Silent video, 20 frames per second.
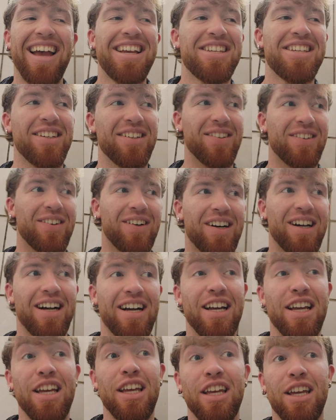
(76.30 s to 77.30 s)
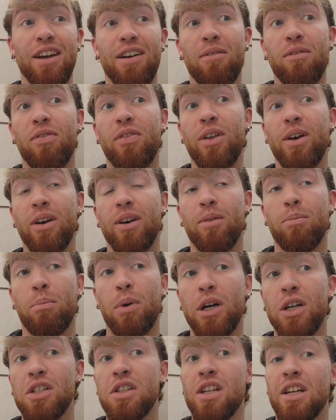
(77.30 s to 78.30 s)
So the
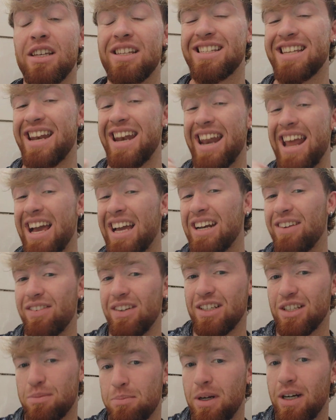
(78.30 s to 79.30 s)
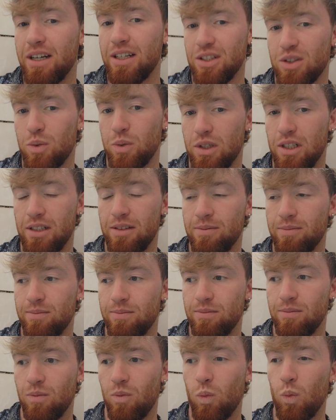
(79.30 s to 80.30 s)
person who has a negative experience with it
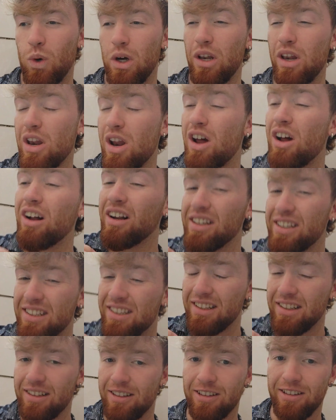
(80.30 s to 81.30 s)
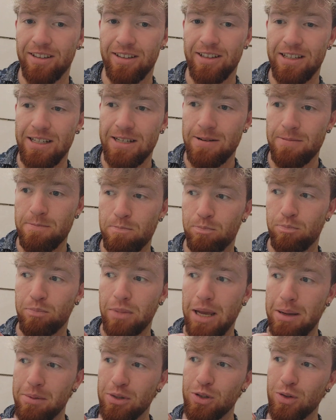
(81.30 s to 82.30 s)
will not
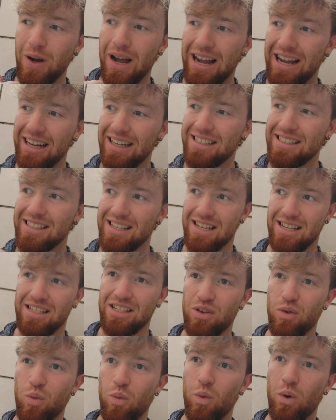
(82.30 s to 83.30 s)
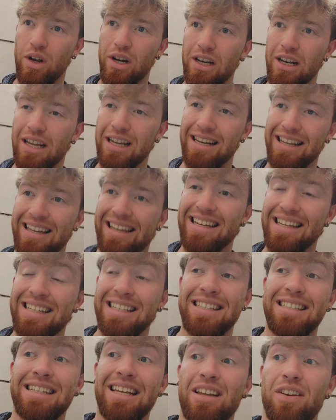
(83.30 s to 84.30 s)
be able to access what it
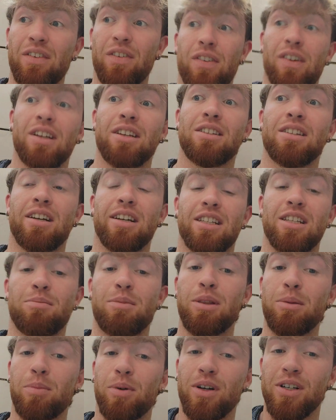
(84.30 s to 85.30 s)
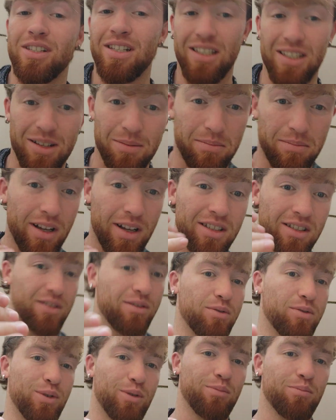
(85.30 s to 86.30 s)
is and feels like to be the person who has the
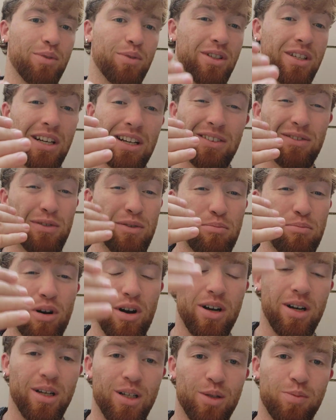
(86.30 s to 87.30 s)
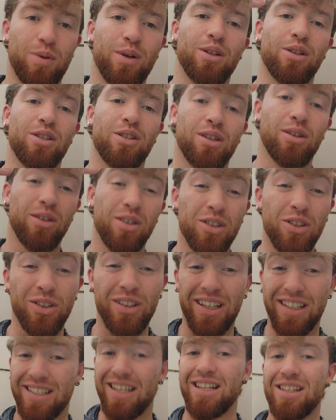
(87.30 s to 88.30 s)
positive one, because they don't have prior experience to it. So
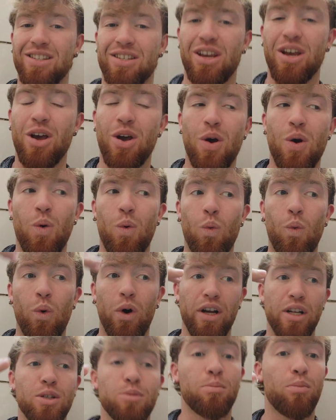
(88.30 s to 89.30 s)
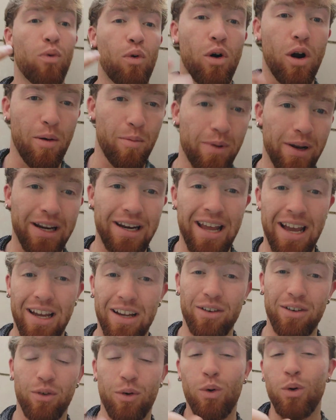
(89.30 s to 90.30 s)
that's hence why it's probably
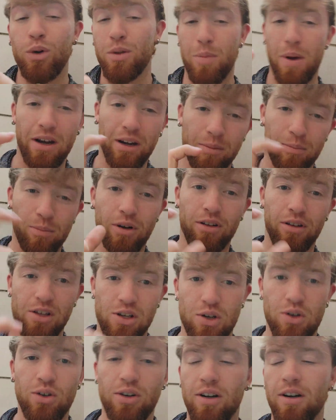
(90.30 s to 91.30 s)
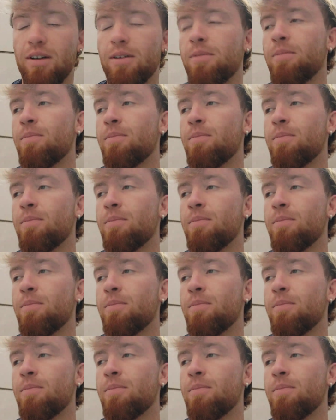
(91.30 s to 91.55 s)
negative or dependent upon the score.